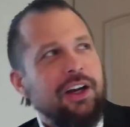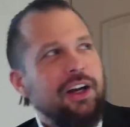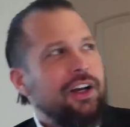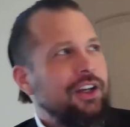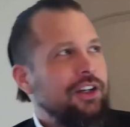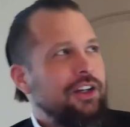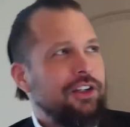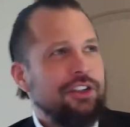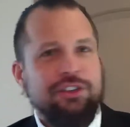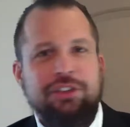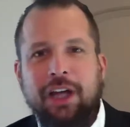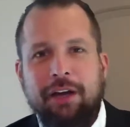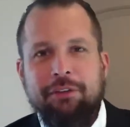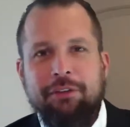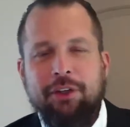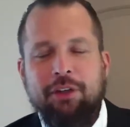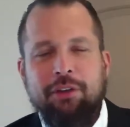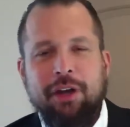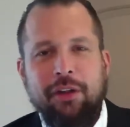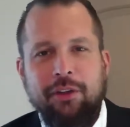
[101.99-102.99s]
you're
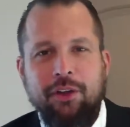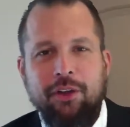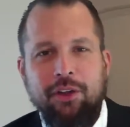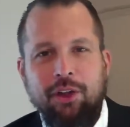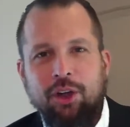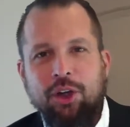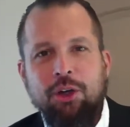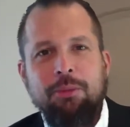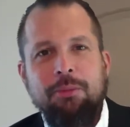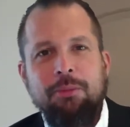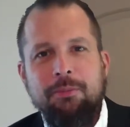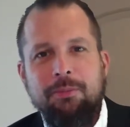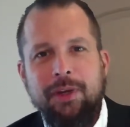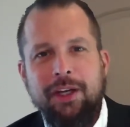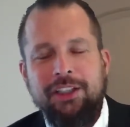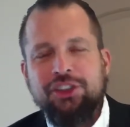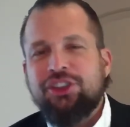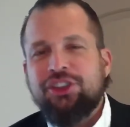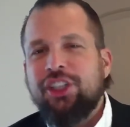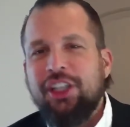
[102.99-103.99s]
traveling around the globe
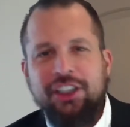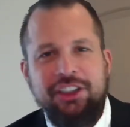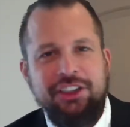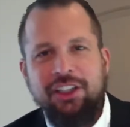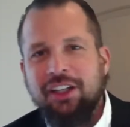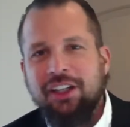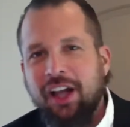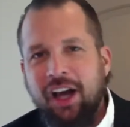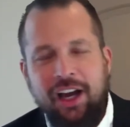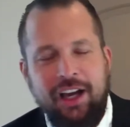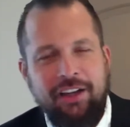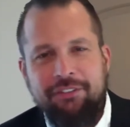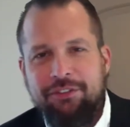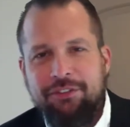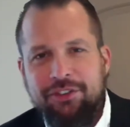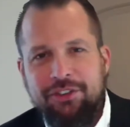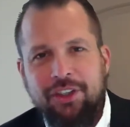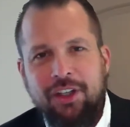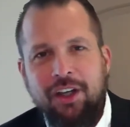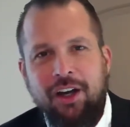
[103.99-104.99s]
and changing
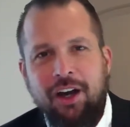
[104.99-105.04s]
lives